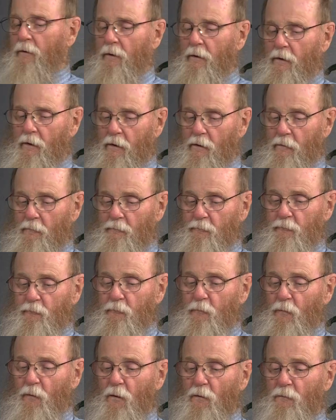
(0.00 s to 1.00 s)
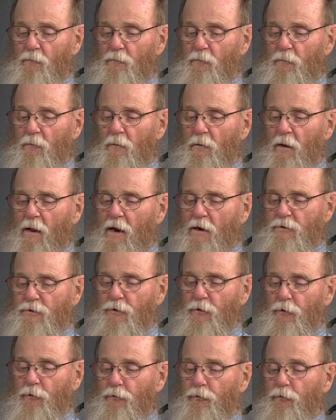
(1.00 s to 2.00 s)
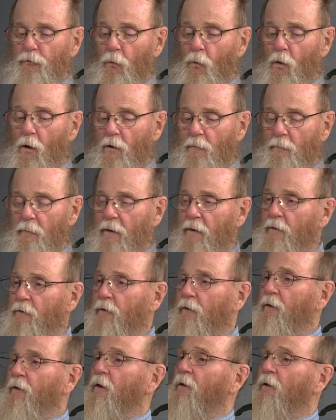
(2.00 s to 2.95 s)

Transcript: um, last year's squad made the